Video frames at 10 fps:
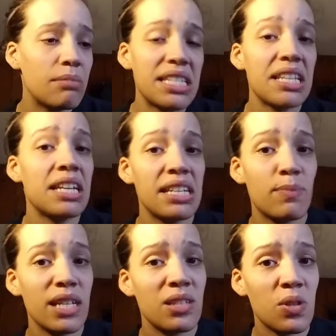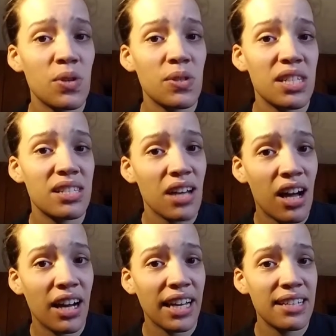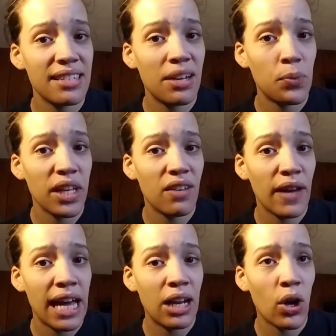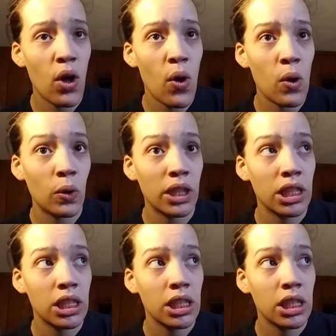my son has been in school since August, and we have had a cold